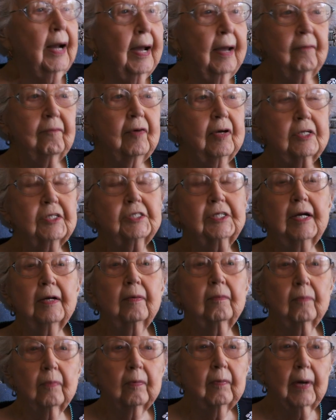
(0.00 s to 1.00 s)
I
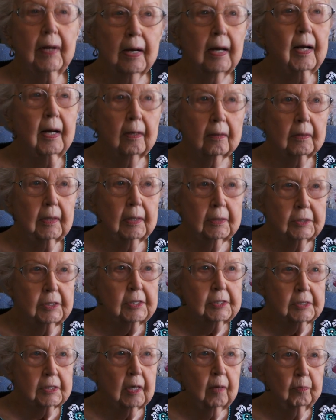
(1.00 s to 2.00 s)
eventually went out and
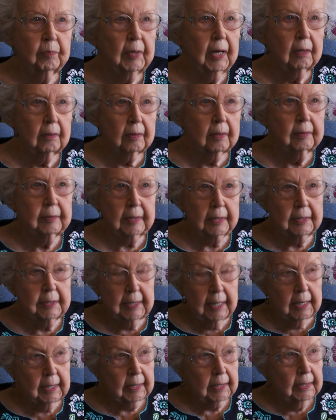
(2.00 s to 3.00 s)
just slept out on the
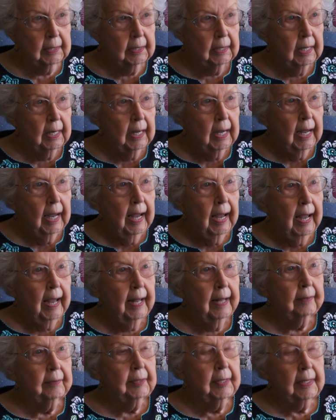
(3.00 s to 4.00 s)
deck.
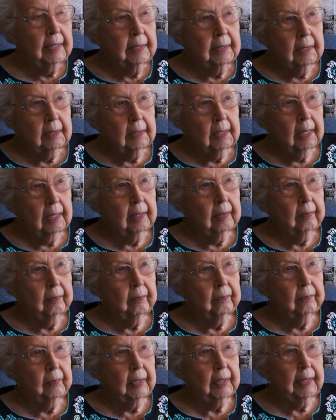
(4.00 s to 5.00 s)
And then uh,
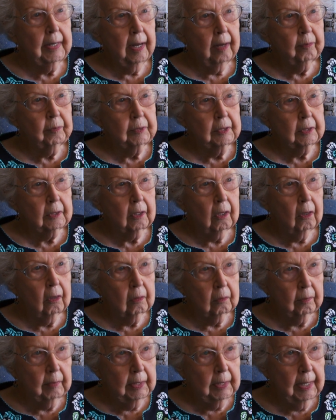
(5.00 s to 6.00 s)
the captain
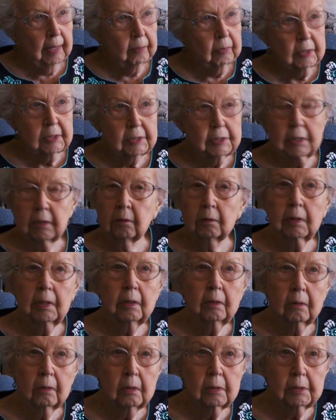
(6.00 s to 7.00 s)
called me. I was the
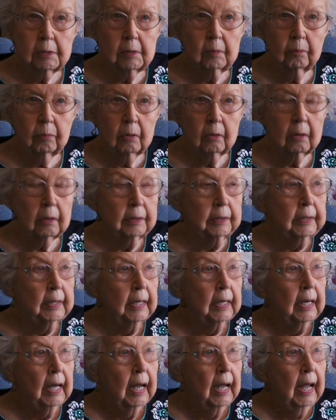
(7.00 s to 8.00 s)
only nurse aboard
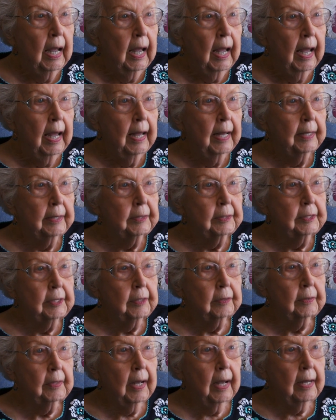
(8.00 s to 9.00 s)
and
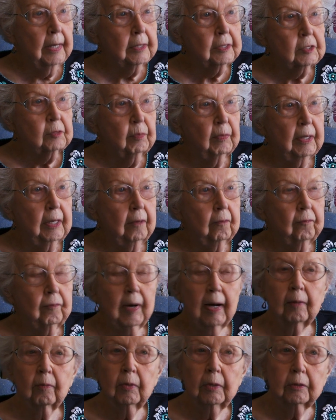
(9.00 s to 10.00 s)
uh, asked me if
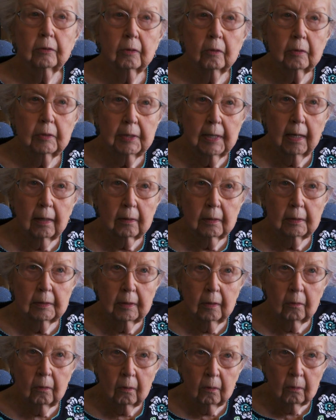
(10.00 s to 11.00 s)
I would go down in
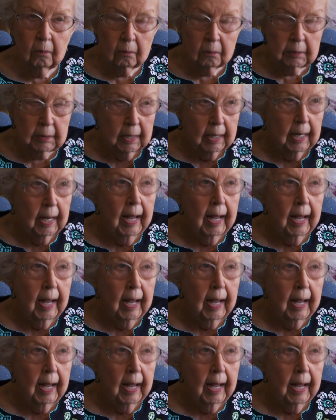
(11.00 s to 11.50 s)
the hold.